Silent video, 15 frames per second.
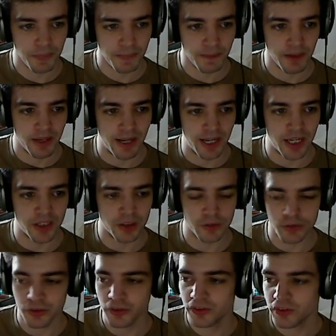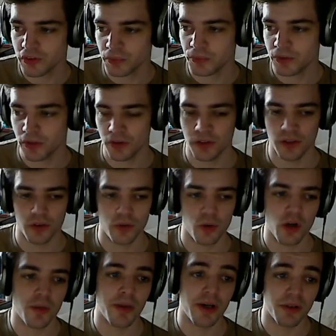And I'll use this opportunity to talk
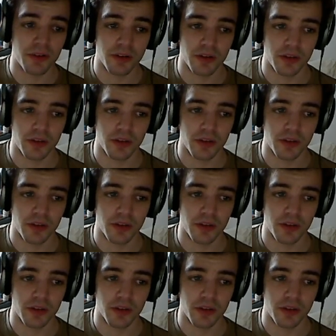about